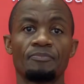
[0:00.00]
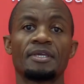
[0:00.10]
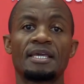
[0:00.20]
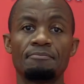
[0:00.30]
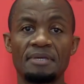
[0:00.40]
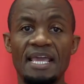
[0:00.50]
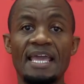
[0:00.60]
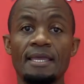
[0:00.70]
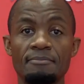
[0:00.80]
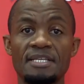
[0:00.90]
can be
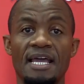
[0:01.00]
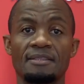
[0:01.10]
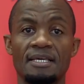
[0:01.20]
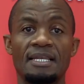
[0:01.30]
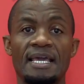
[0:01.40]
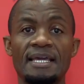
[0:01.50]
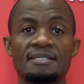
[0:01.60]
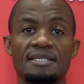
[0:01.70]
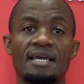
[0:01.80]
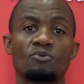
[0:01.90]
aimed at the
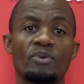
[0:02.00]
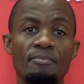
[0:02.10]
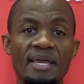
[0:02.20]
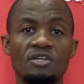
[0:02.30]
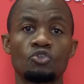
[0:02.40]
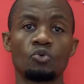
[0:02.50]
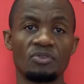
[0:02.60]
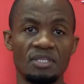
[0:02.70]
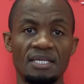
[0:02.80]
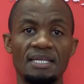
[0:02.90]
legs and we make sure
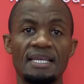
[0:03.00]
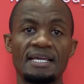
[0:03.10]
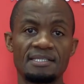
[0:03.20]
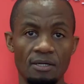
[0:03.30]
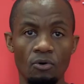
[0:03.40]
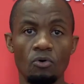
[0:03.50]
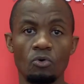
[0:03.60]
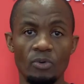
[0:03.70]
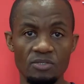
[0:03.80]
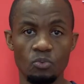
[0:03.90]
that the legs are always